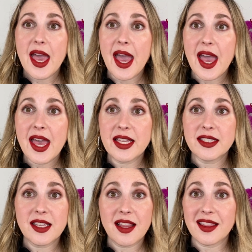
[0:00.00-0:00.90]

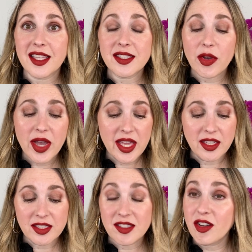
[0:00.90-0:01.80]
And let's go ahead and
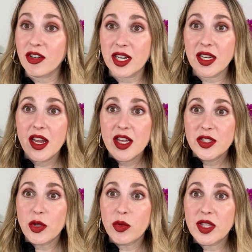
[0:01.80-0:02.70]
get started.
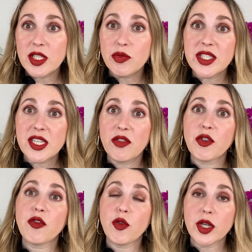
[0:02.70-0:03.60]
So these retail for
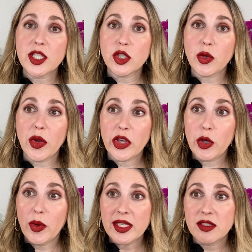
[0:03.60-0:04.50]
forty-two
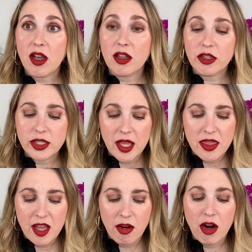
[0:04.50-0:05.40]
U S dollars.
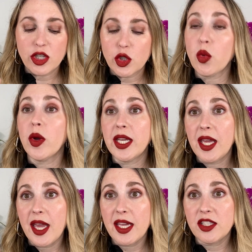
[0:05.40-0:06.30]
There are
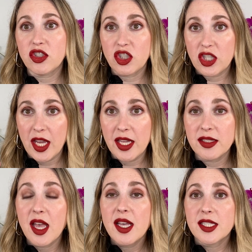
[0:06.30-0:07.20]
twenty-eight shades.
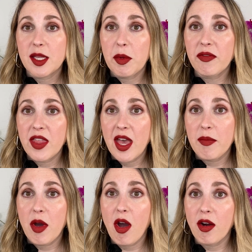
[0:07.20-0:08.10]
Some of
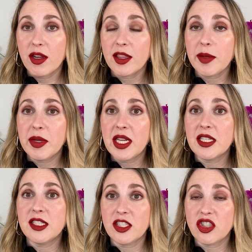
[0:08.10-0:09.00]
them are limited
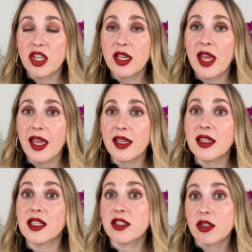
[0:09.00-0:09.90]
edition and
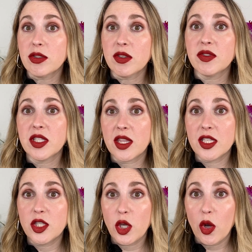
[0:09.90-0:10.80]
exclusive to the
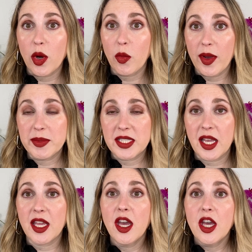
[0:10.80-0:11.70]
Dior
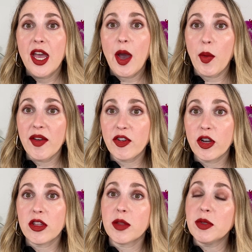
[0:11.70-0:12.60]
website.
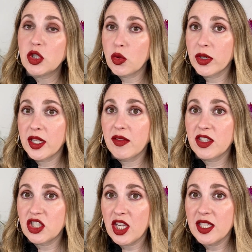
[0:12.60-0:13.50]
However, the majority of the
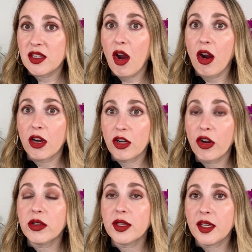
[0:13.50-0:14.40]
shades are
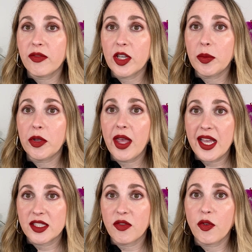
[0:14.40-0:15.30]
currently available
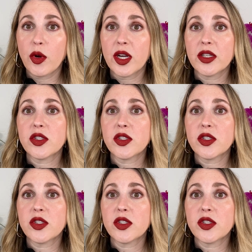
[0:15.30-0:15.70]
at Sephora,